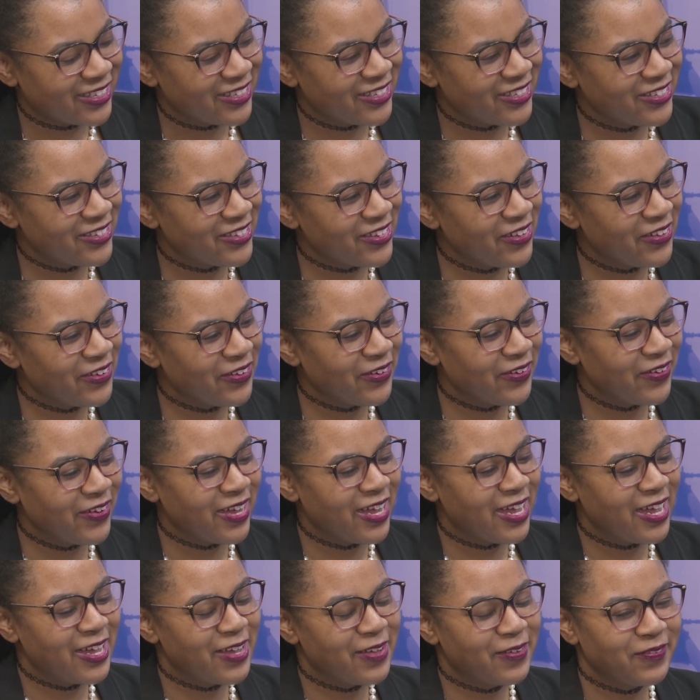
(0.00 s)
so
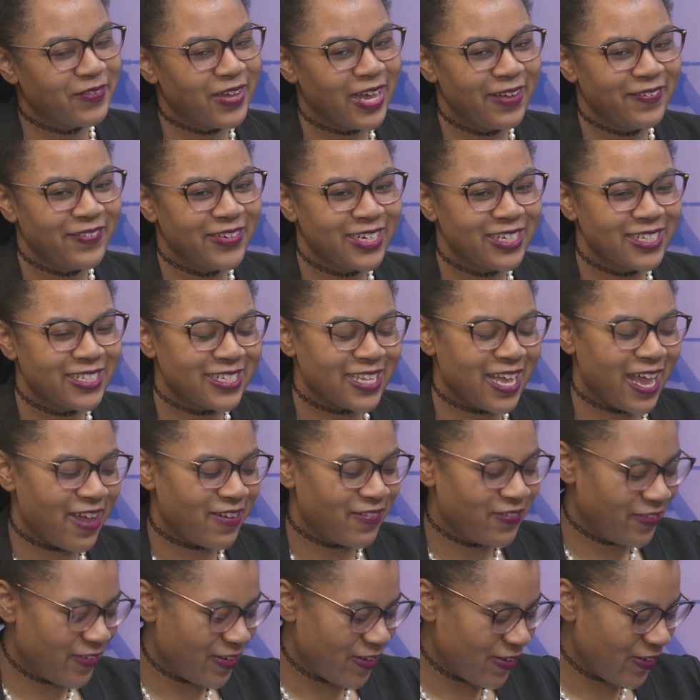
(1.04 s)
um, Amina's
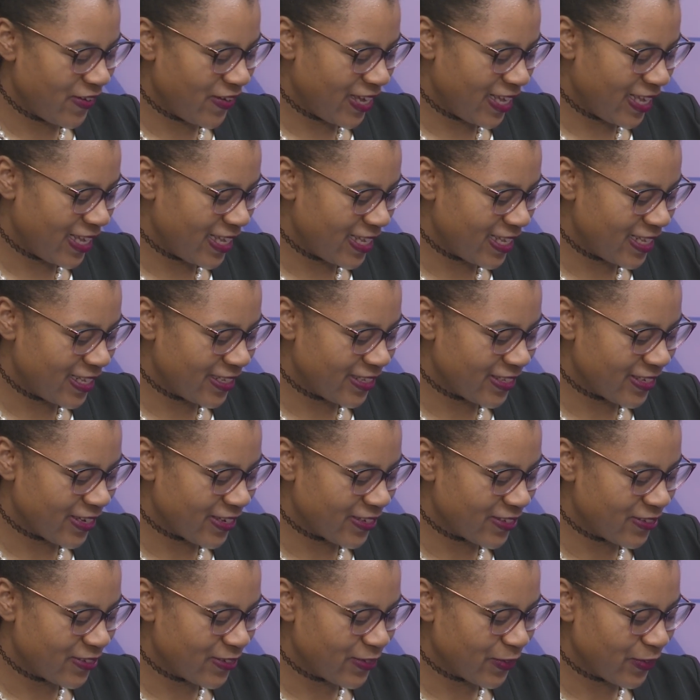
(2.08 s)
Afro is
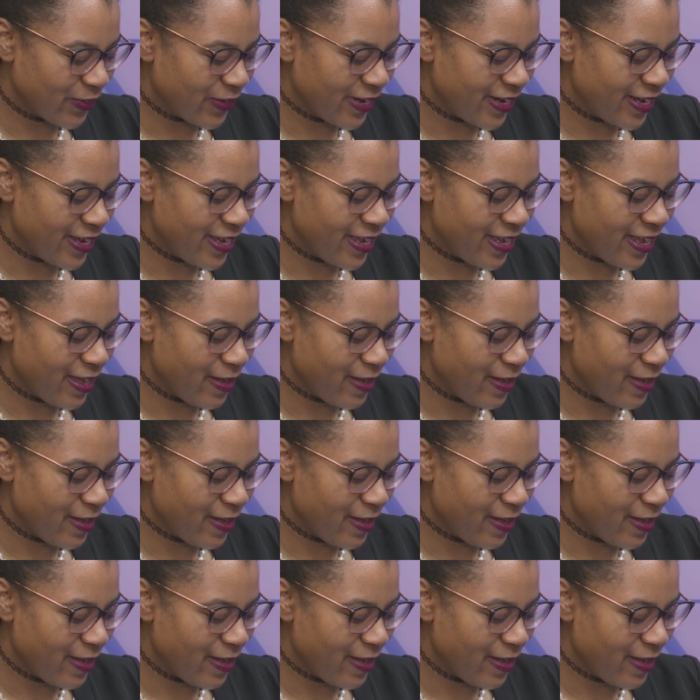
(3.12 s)
a story